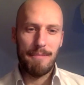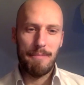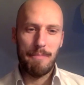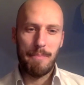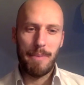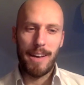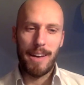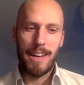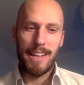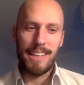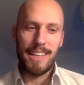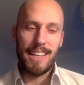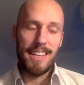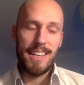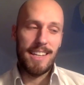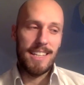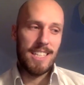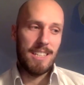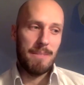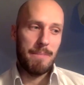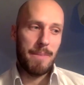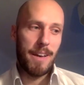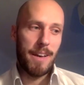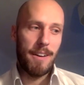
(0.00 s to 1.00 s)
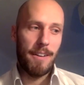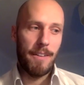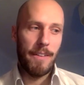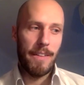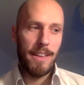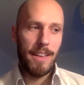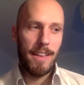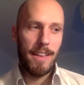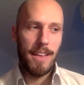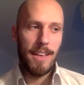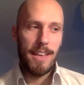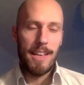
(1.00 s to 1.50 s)
but again it's about
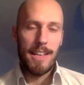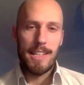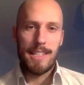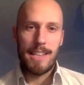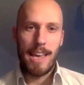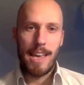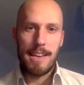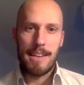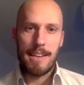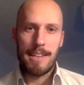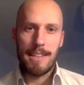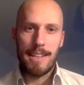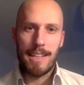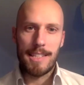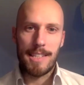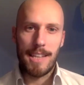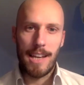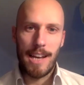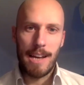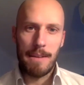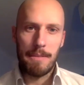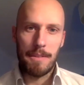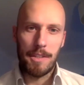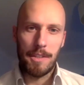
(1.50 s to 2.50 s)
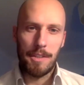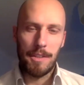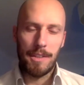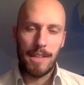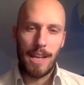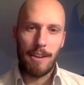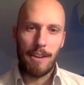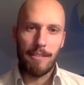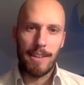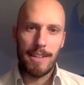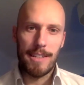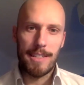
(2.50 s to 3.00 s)
taking the time to do
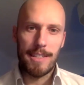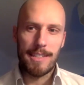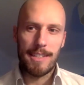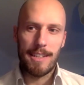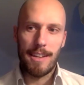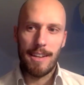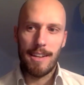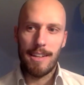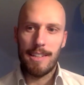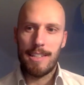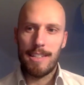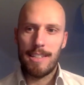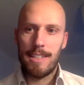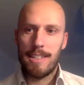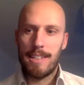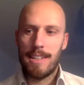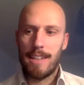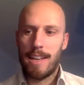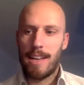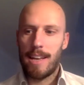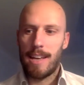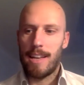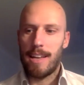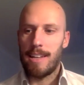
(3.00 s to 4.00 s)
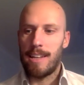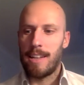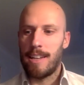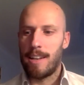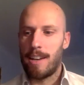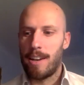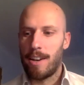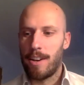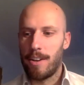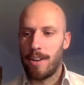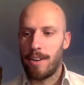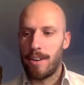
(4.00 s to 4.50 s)
that research and
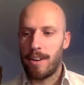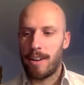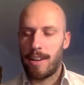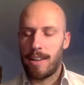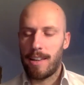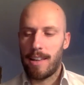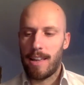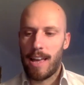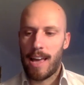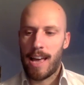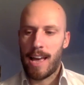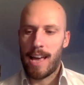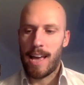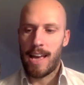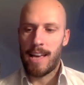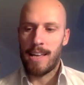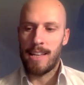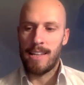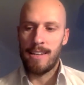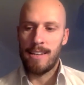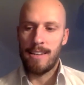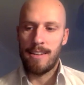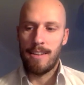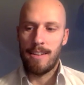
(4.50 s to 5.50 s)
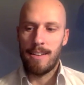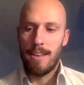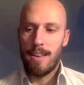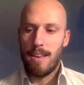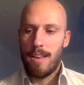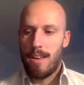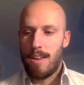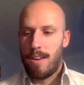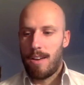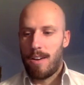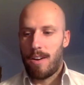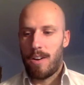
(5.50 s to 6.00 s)
look and
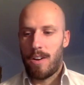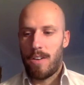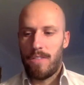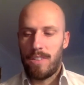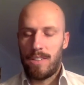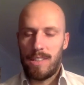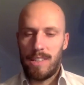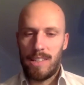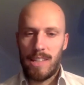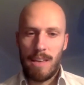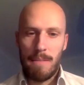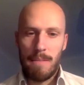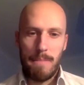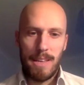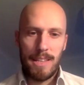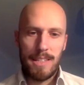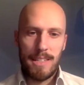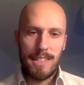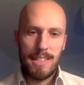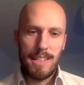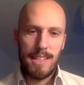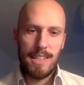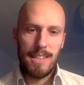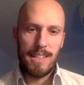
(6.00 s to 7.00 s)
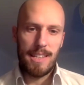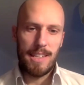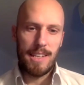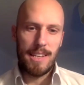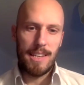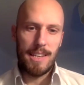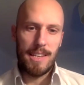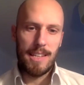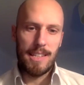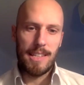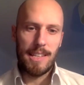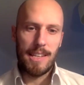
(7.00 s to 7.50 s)
obviously they missed it
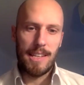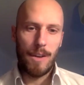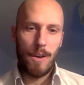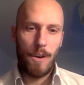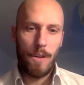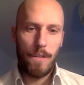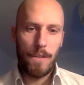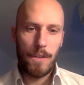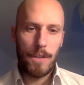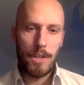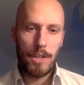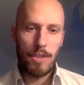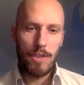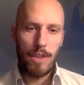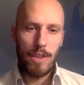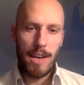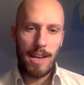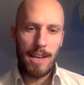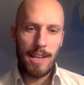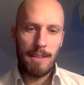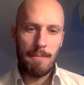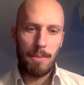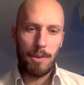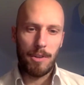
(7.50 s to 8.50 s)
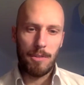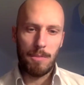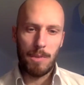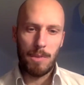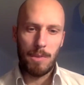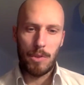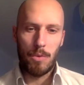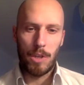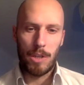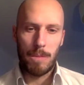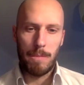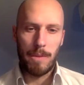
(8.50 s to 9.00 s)
and it is a little frustrating because we
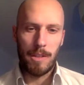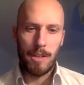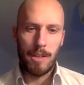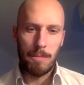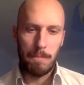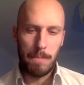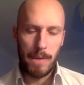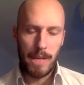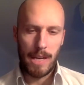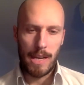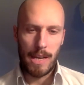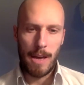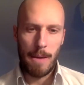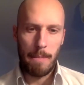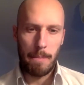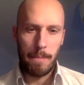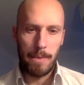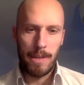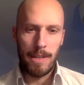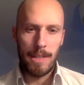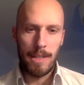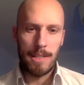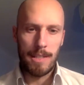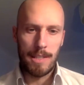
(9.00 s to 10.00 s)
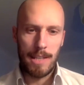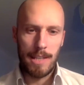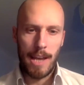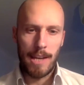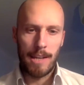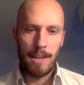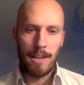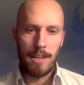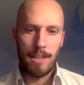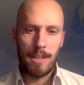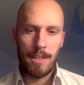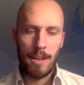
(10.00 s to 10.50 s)
talked about those bigger companies
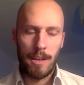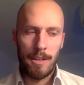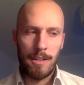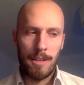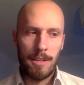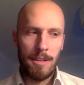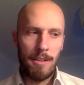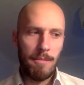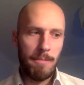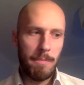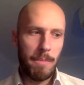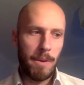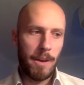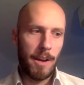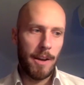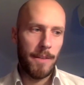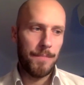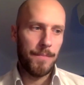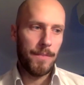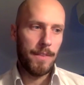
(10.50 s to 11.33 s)
setting the tone but